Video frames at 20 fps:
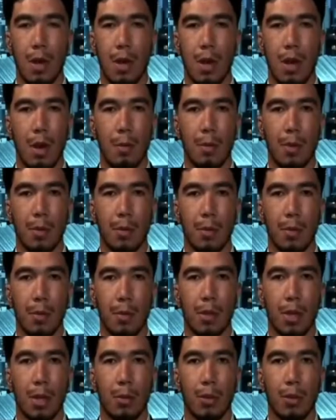I mean, people
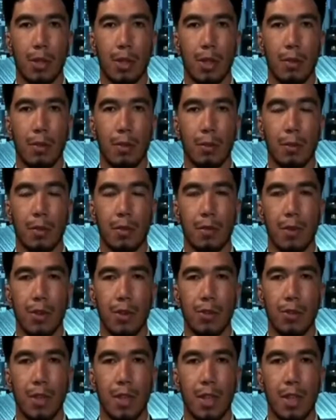that were there from the
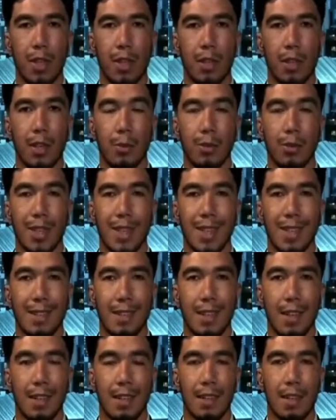first day that was
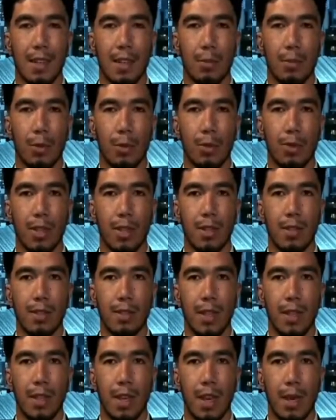inside the airport. They
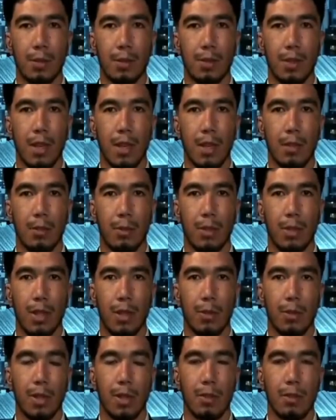stayed outside when they
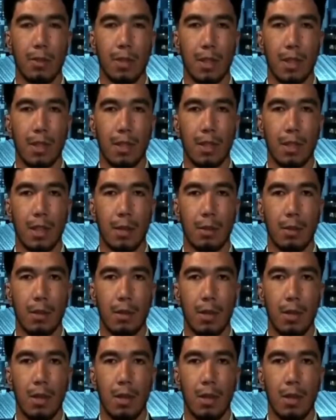were even kicked out.